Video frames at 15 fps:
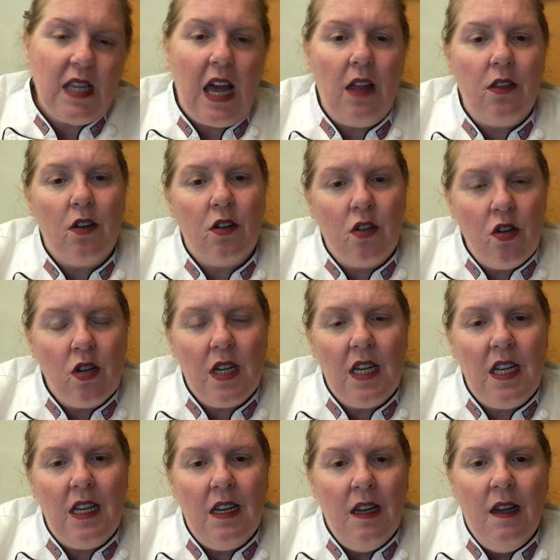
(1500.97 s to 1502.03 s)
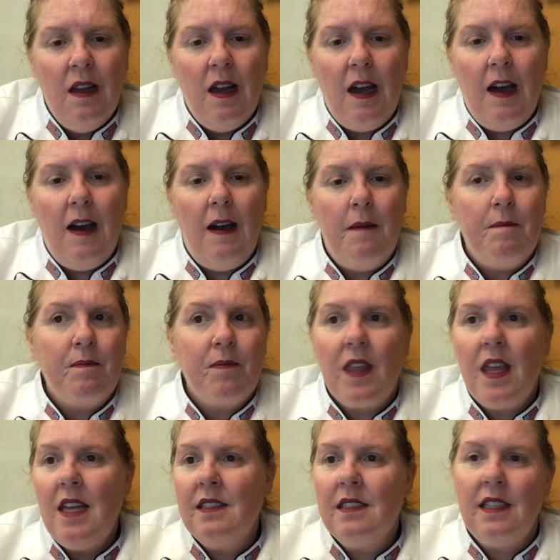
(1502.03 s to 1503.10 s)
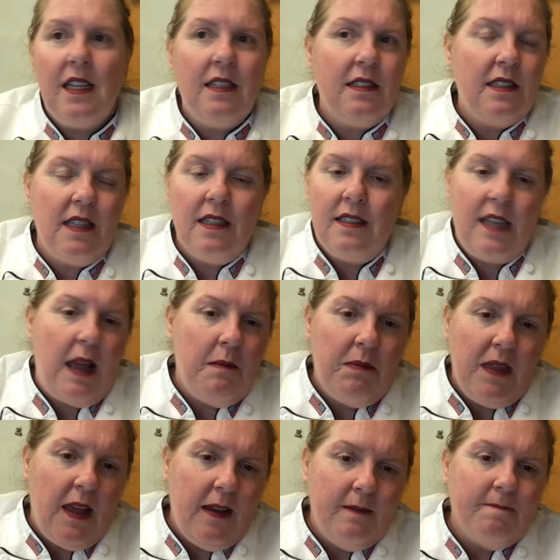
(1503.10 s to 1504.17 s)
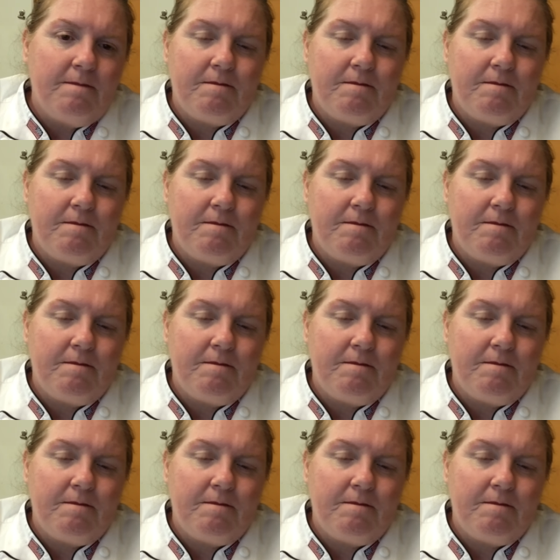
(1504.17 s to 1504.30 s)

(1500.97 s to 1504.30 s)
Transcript: how they're cooking it. It's the same thing.